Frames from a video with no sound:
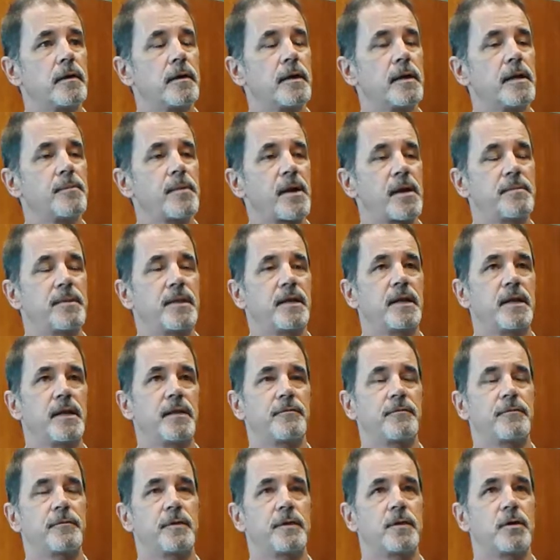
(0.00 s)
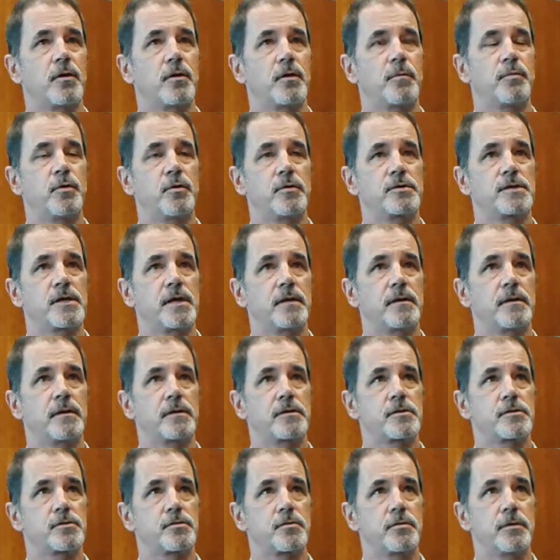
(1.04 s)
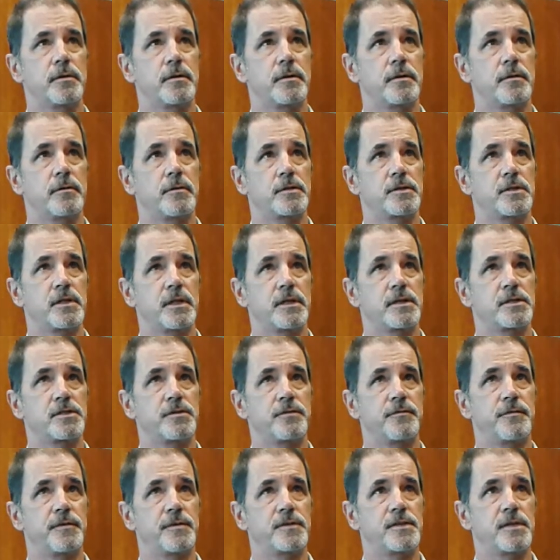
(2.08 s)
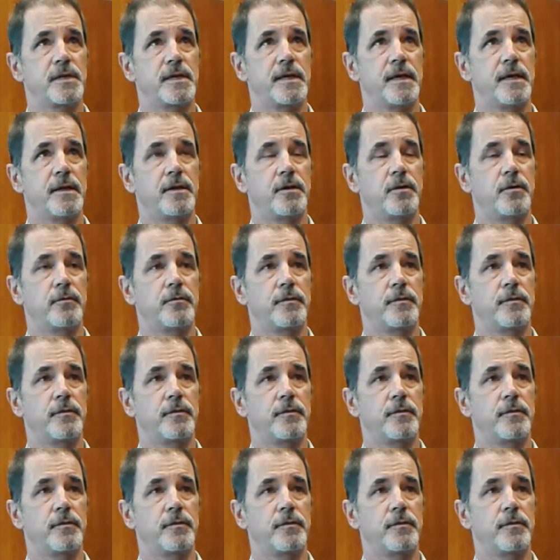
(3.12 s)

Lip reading: In my opinion, have younger poets gotten increasingly sophisticated over